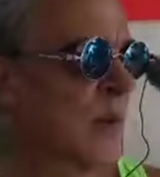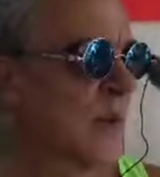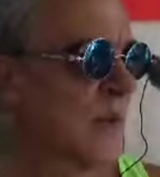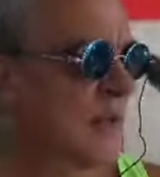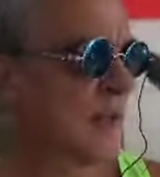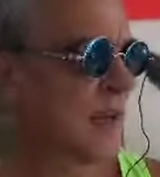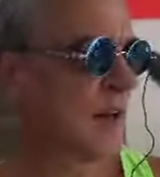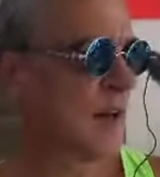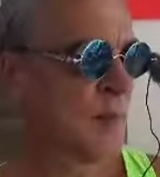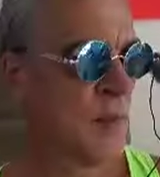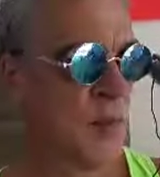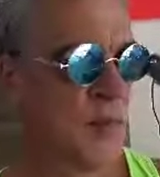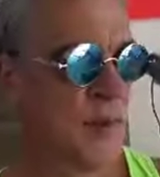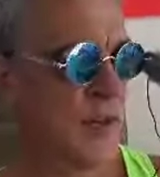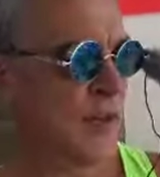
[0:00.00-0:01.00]
get a little air
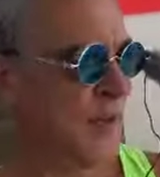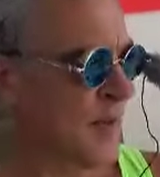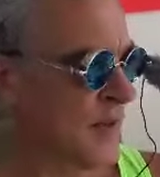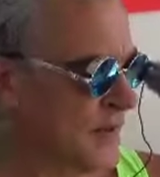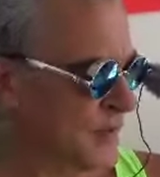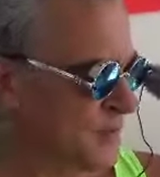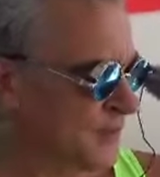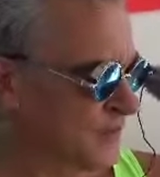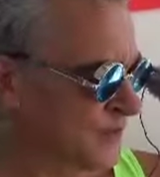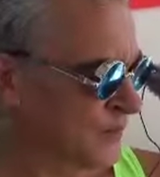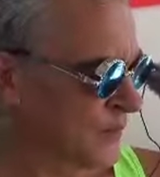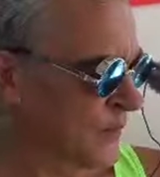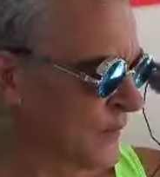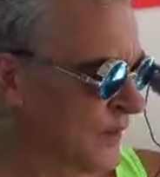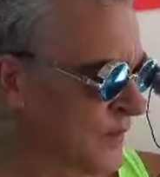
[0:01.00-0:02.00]
moving in here.
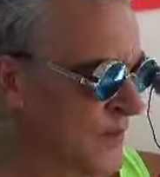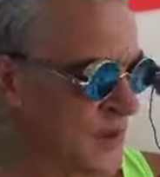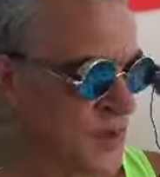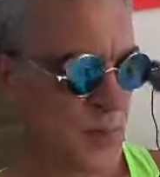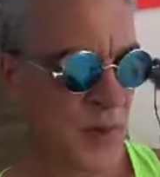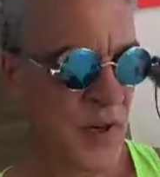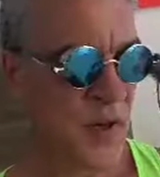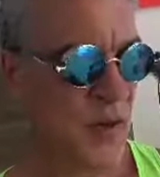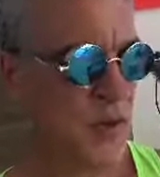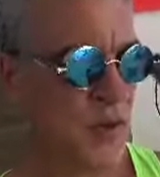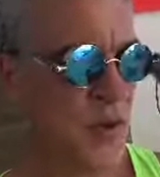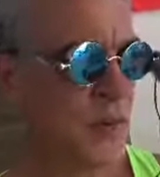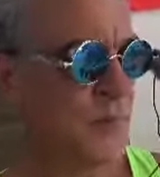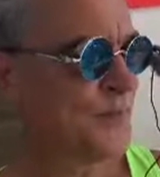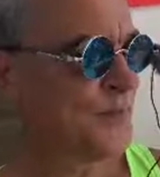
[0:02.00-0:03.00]
Feels pretty good
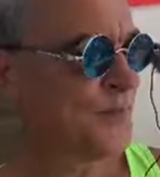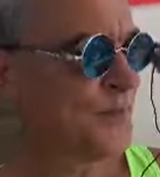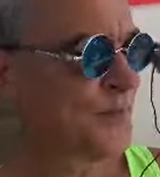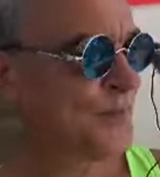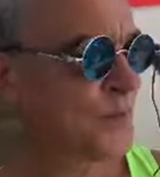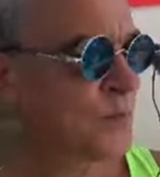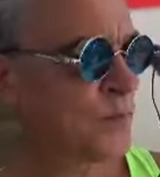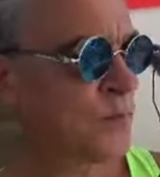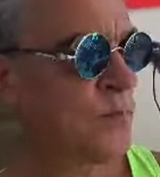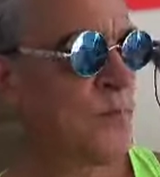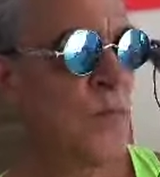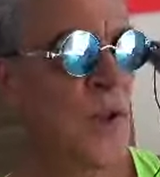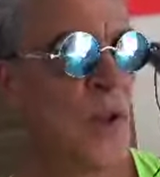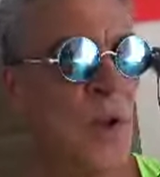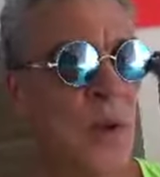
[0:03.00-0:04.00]
though.
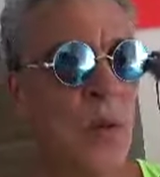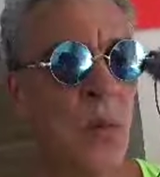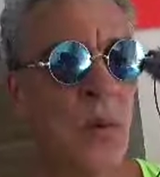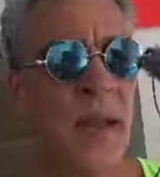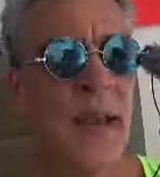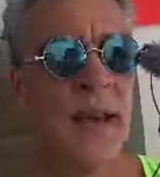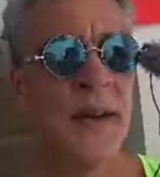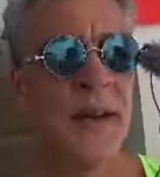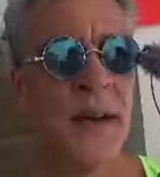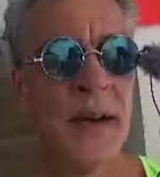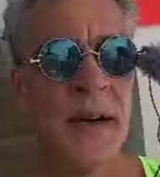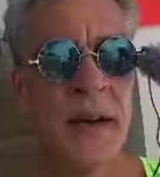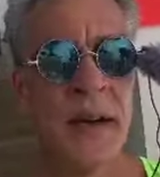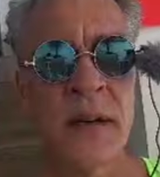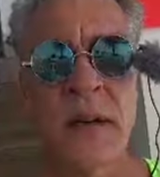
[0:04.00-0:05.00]
We had,
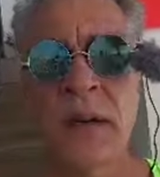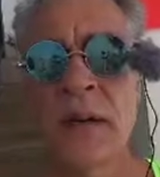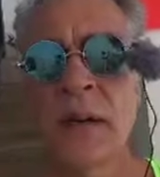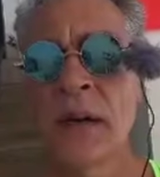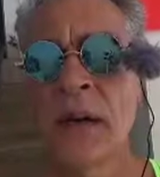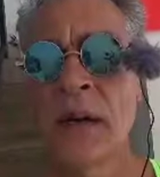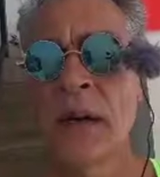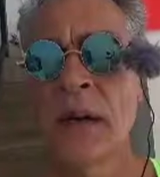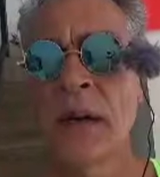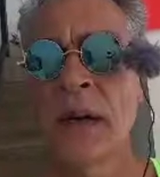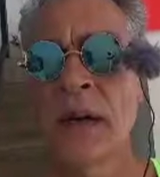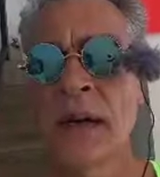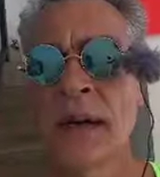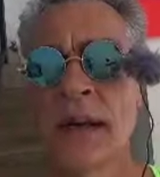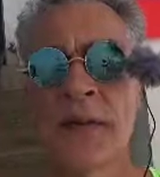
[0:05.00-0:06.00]

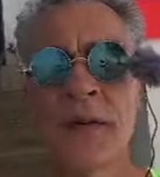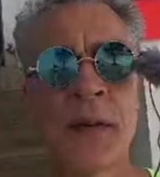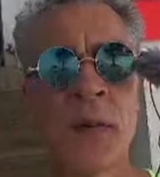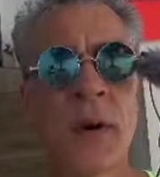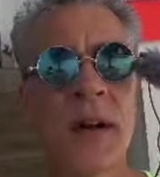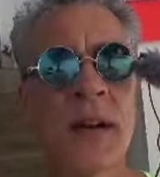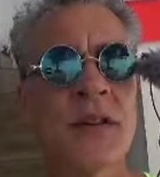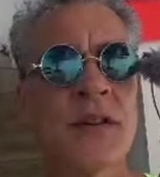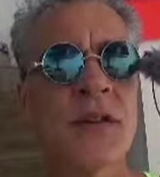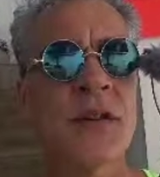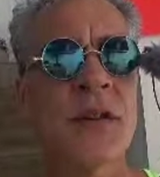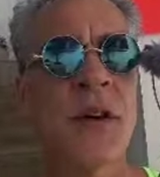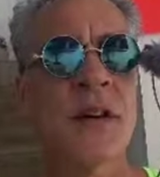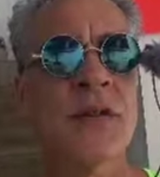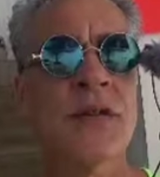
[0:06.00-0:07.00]
if you watch
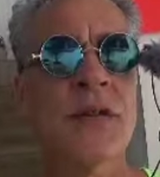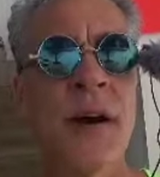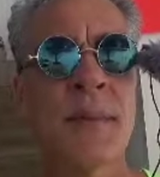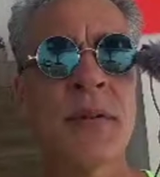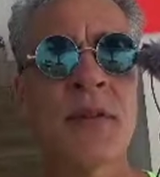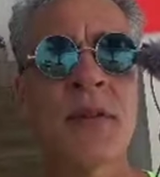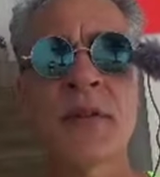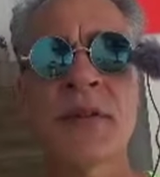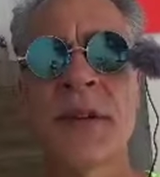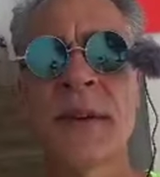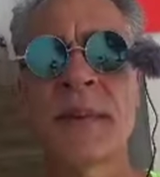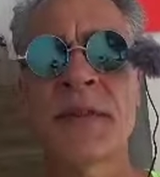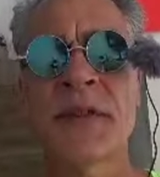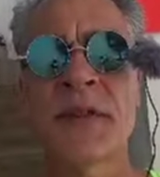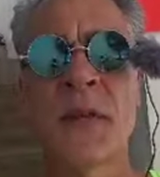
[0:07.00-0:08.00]
Tropical
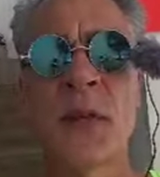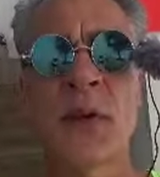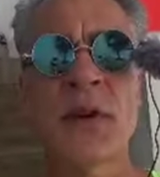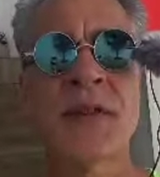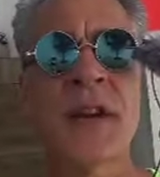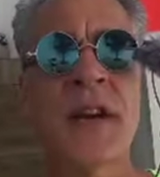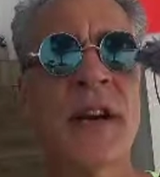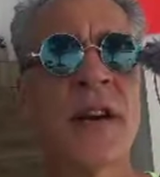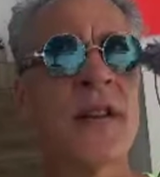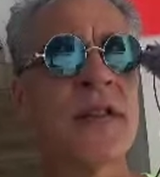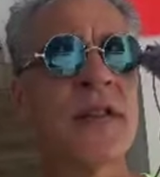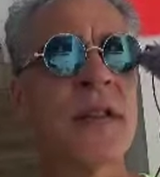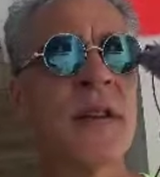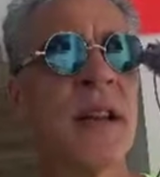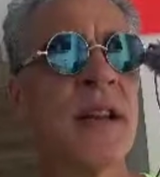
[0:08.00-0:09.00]
Tim's 4
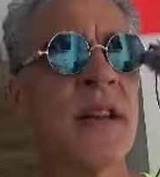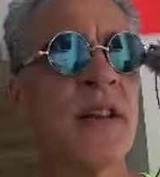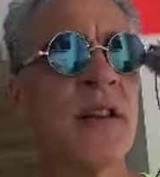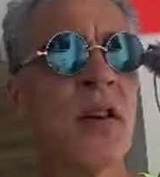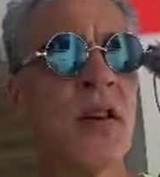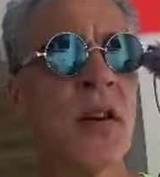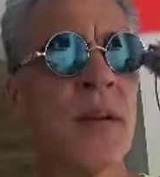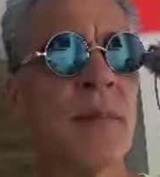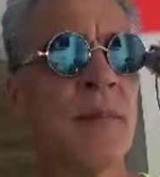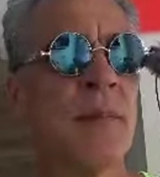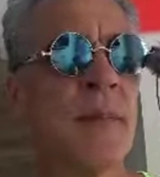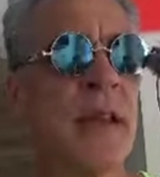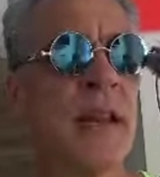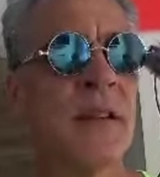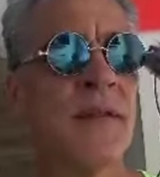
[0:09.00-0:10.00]
Chairs and you go to
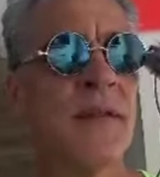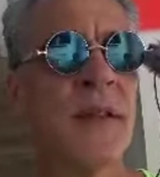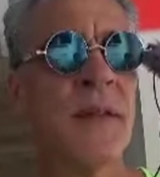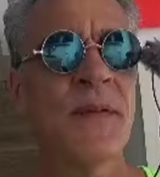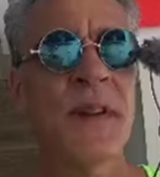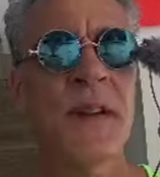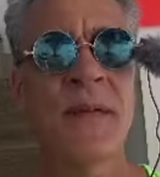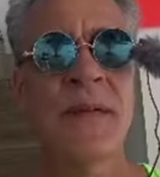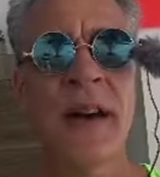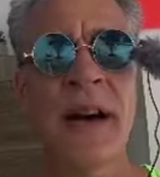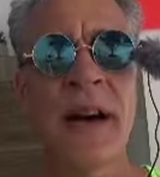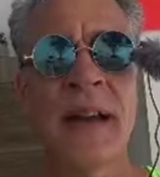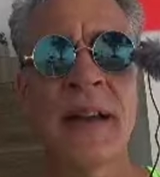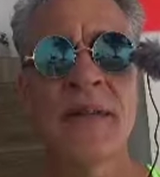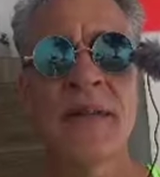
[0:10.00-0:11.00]
minute
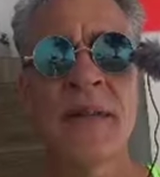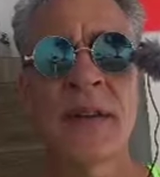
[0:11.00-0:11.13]
55,